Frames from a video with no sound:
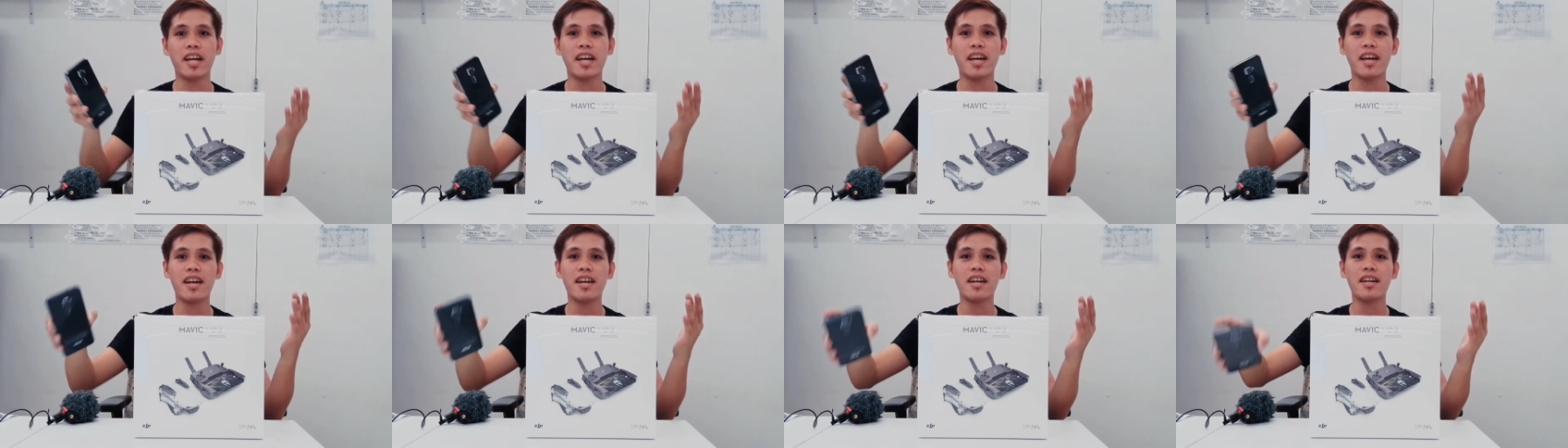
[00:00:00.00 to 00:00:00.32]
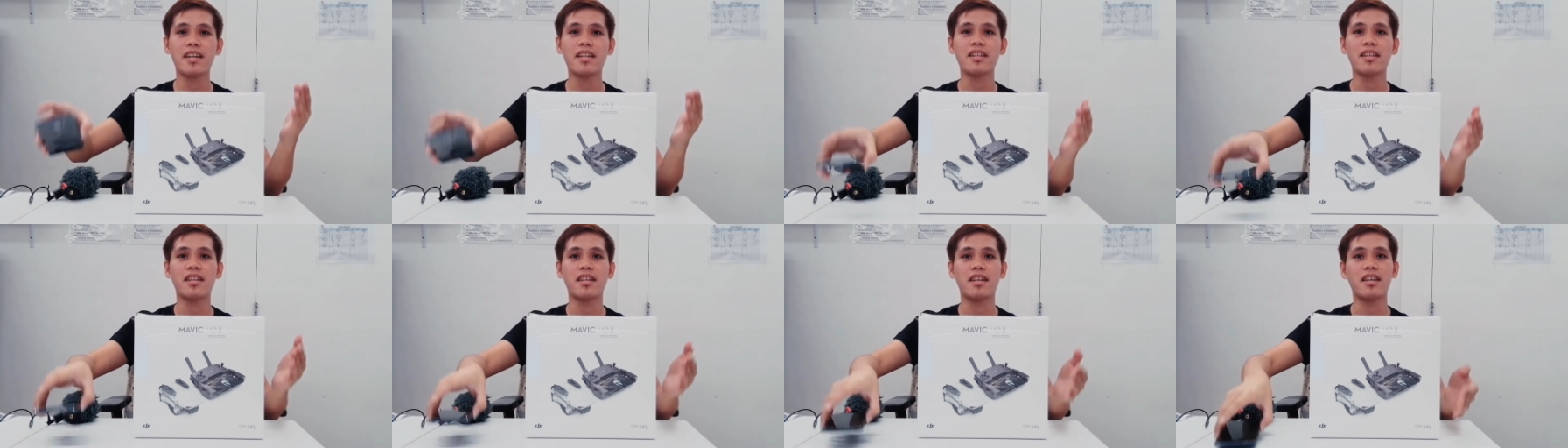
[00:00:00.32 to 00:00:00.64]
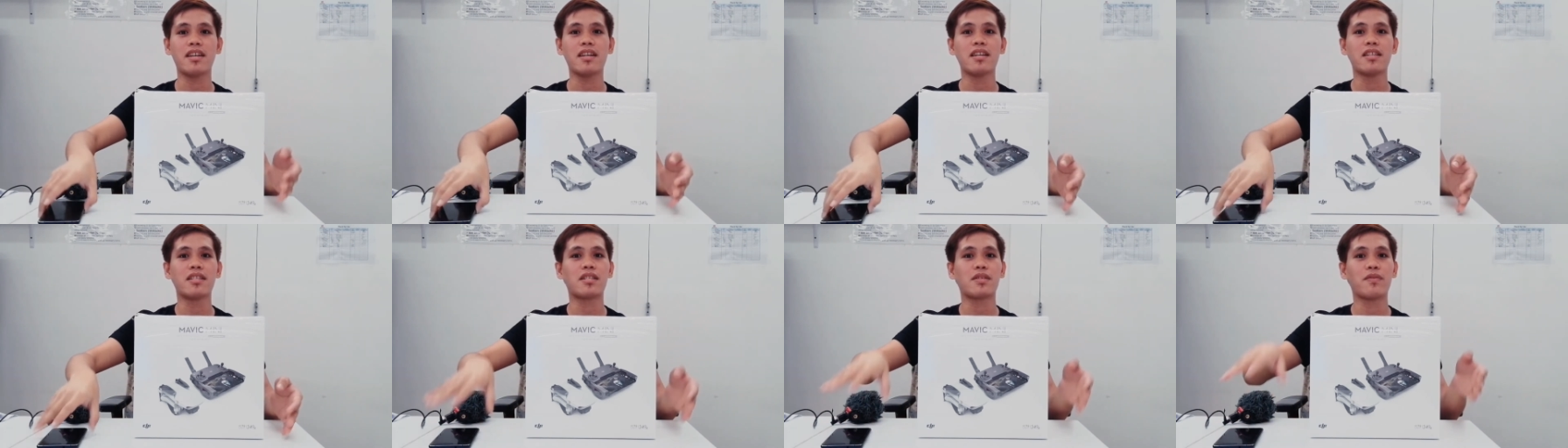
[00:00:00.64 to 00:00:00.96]
and
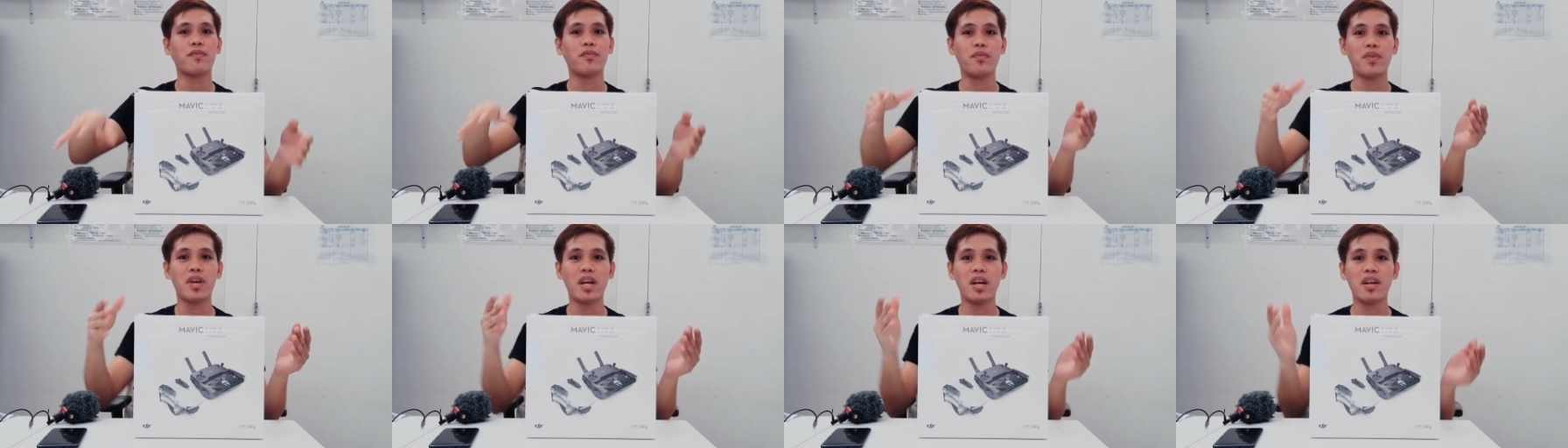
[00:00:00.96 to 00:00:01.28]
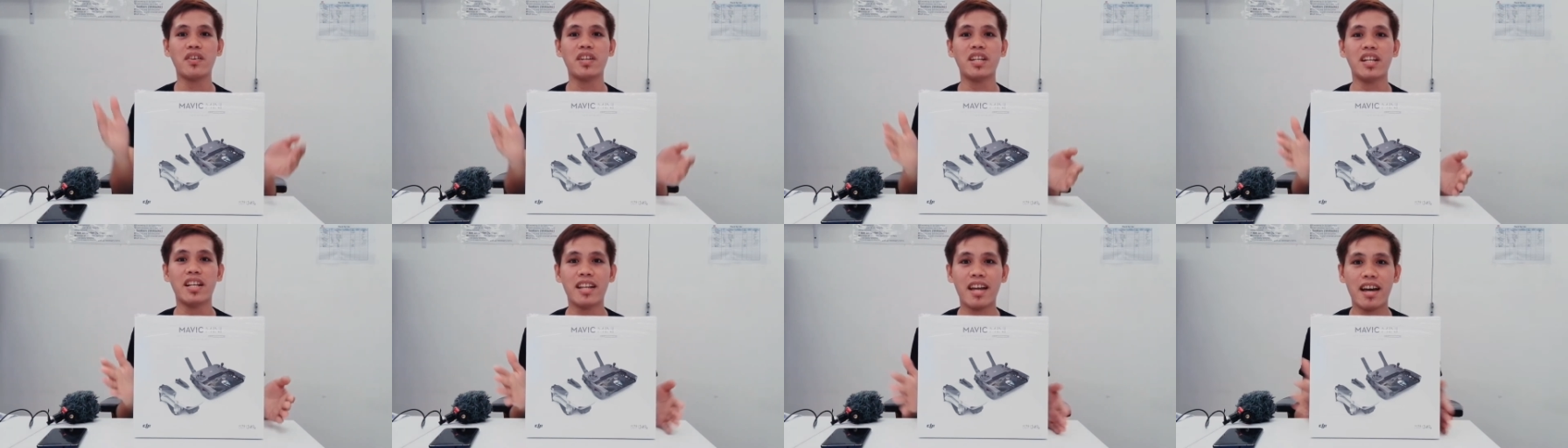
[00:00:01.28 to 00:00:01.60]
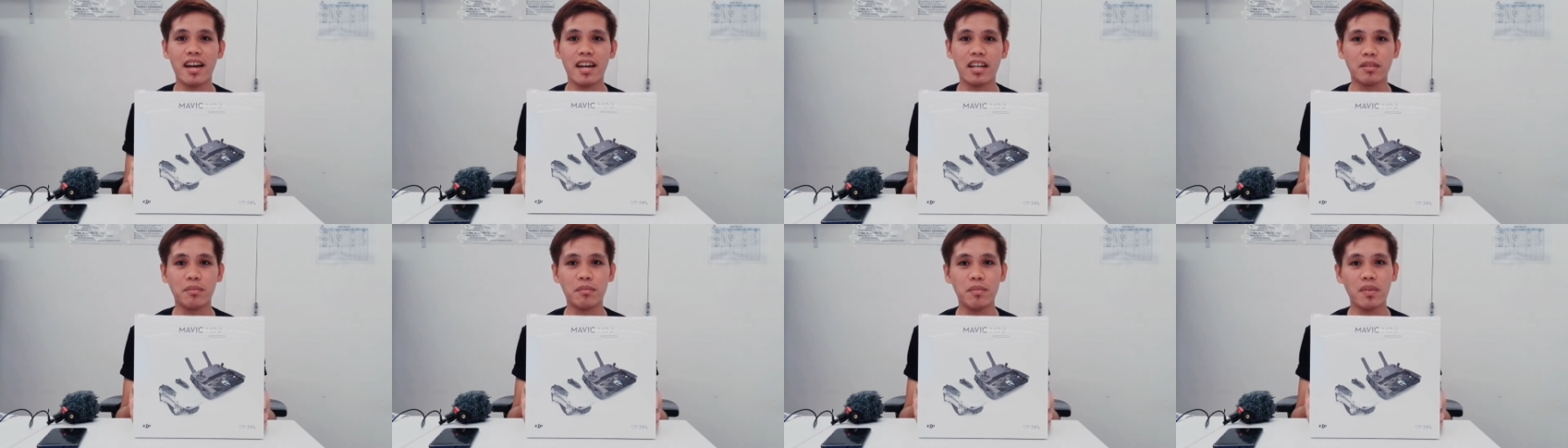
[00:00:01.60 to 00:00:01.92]
it's very
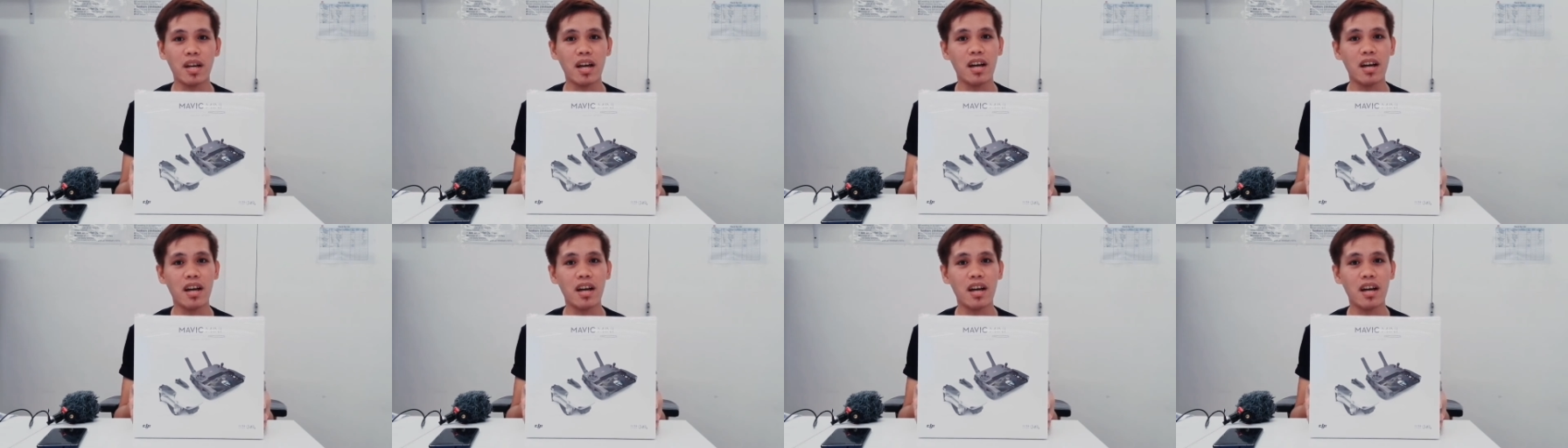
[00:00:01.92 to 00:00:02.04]
light.